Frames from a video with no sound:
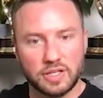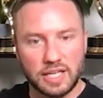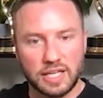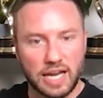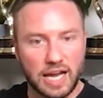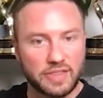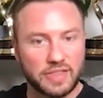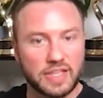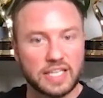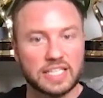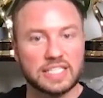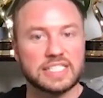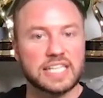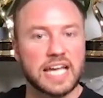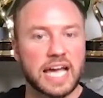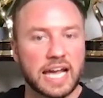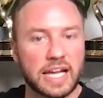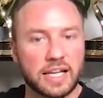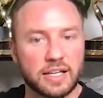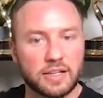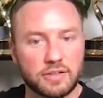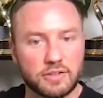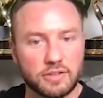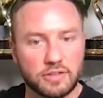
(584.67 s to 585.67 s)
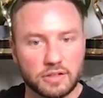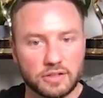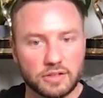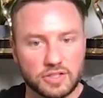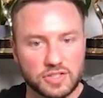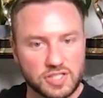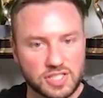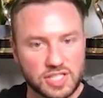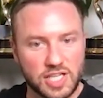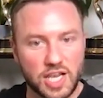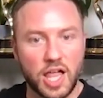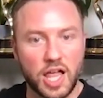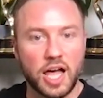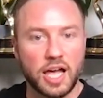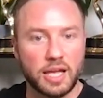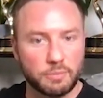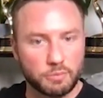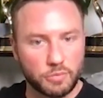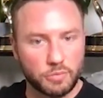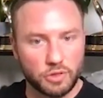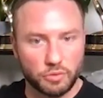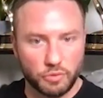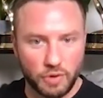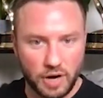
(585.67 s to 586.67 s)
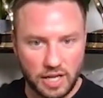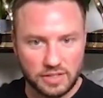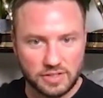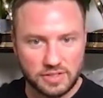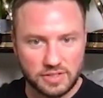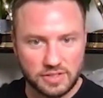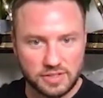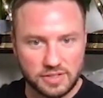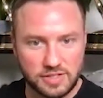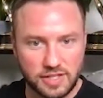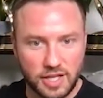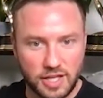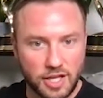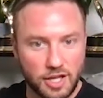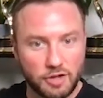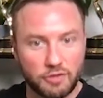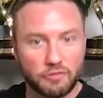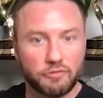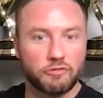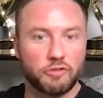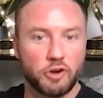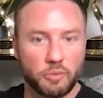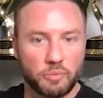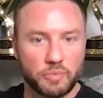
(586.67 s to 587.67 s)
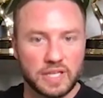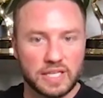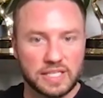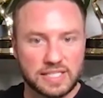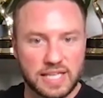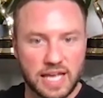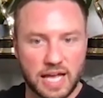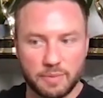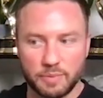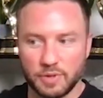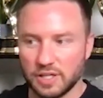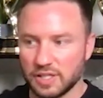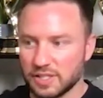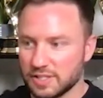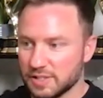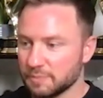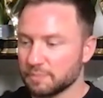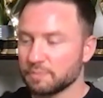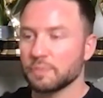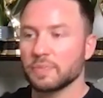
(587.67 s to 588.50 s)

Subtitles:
and they dangle slime threads from these hammocks,